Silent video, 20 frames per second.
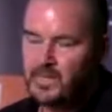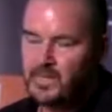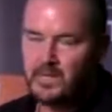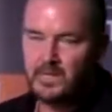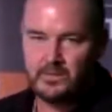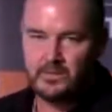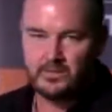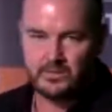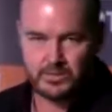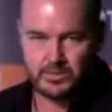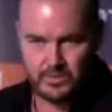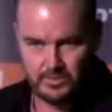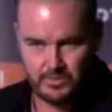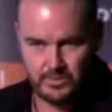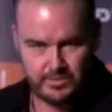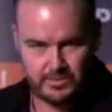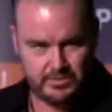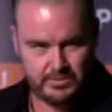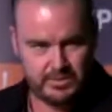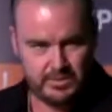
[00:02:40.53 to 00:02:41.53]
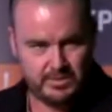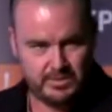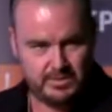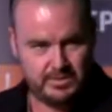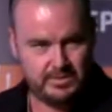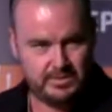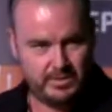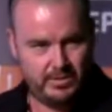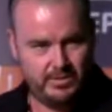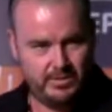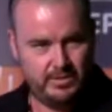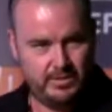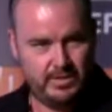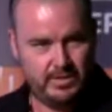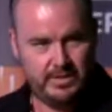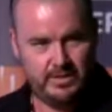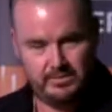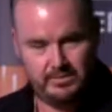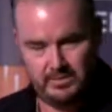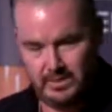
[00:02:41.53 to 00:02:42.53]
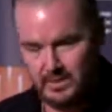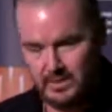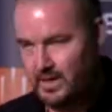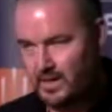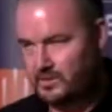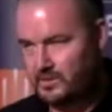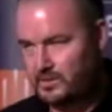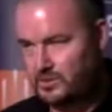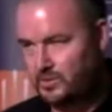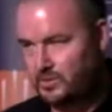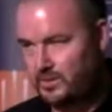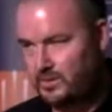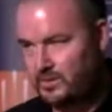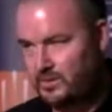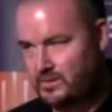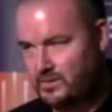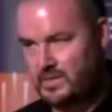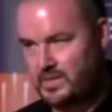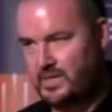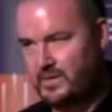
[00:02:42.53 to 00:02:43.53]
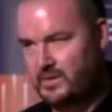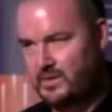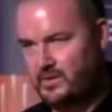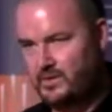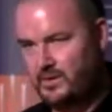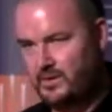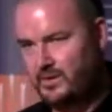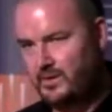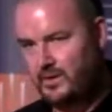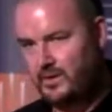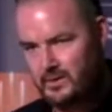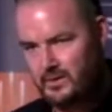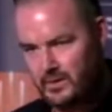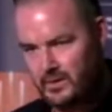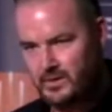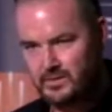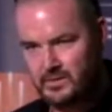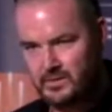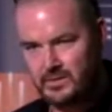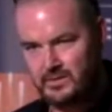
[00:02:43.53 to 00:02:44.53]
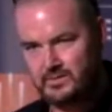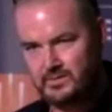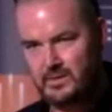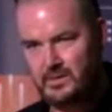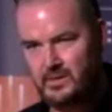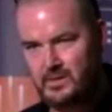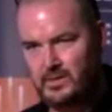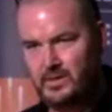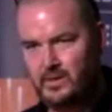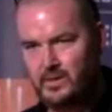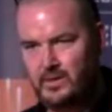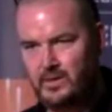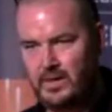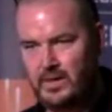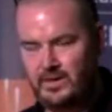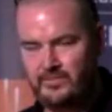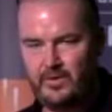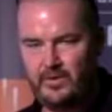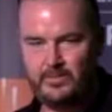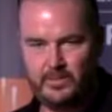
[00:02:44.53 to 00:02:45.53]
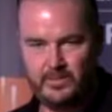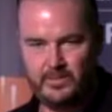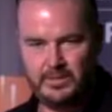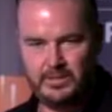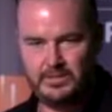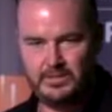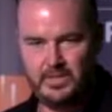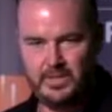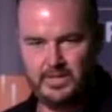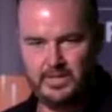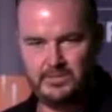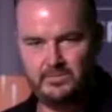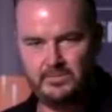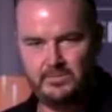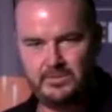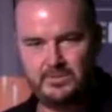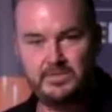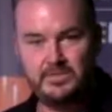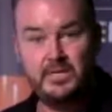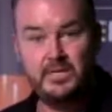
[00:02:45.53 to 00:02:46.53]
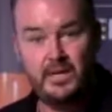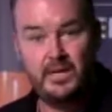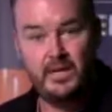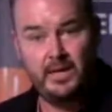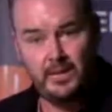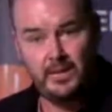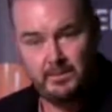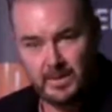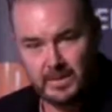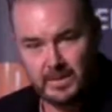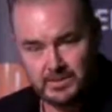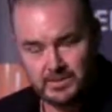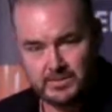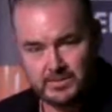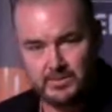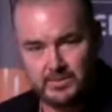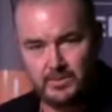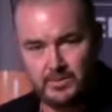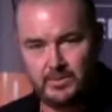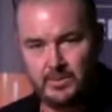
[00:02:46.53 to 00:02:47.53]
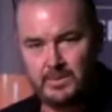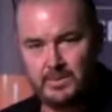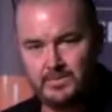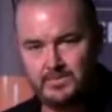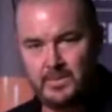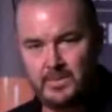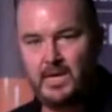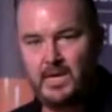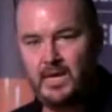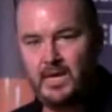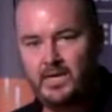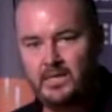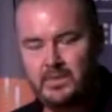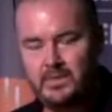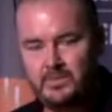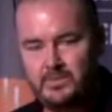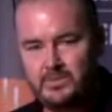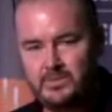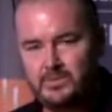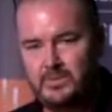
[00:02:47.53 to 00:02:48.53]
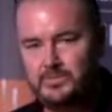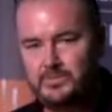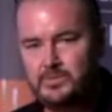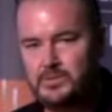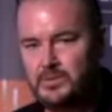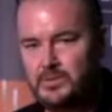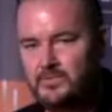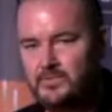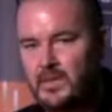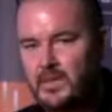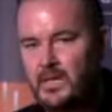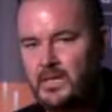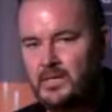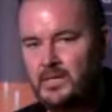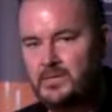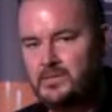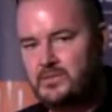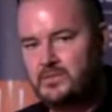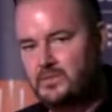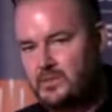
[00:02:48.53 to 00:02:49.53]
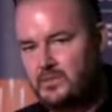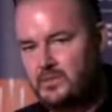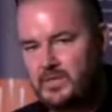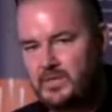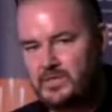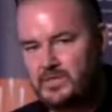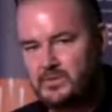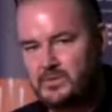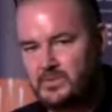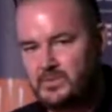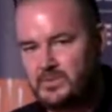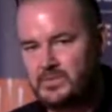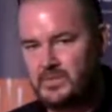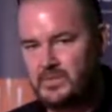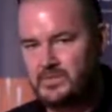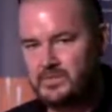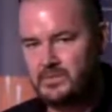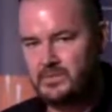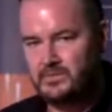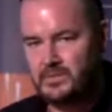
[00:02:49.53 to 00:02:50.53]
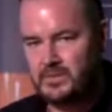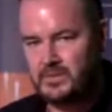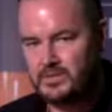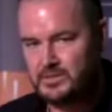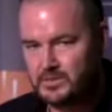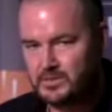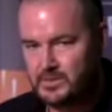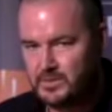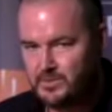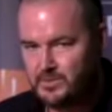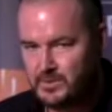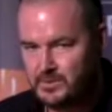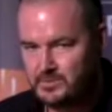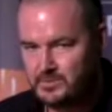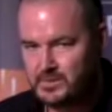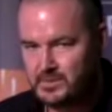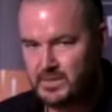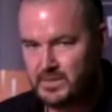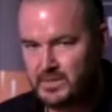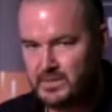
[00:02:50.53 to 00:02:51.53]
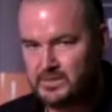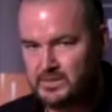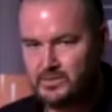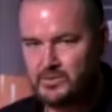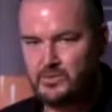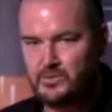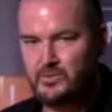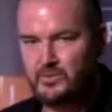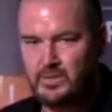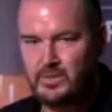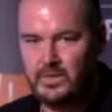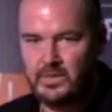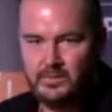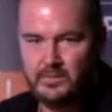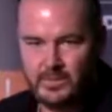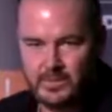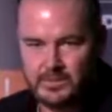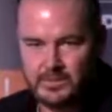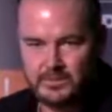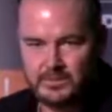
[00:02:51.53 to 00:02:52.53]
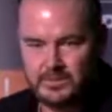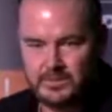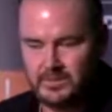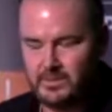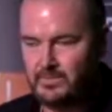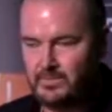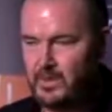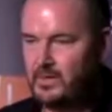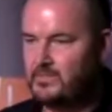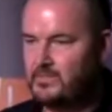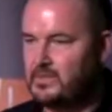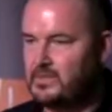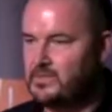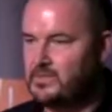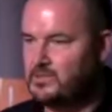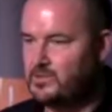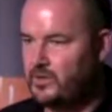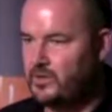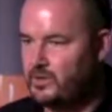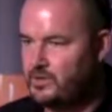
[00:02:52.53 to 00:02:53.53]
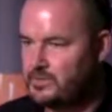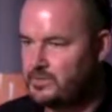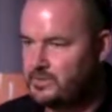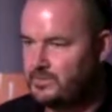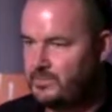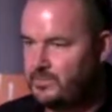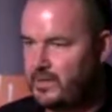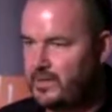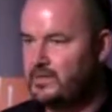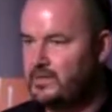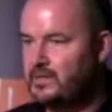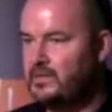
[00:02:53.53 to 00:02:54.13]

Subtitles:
There's two use cases currently that Clara showed on her slide earlier that have operationalised, which is patient summary and e-prescription. So the patient presents in the patient summary use case to an emergency department, the shortness of breath.